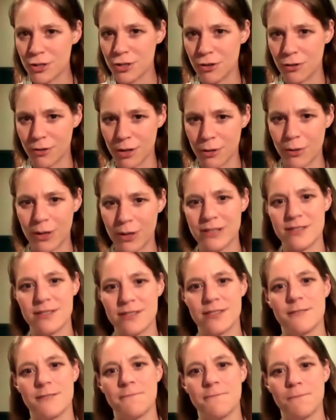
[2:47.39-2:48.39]
to your
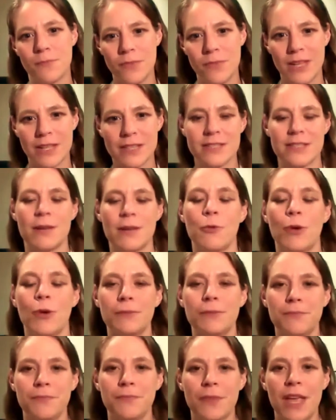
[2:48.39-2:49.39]
requests? That's number
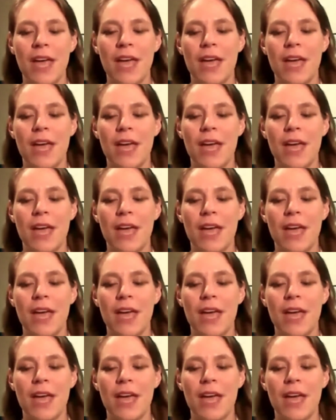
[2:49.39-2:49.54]
one.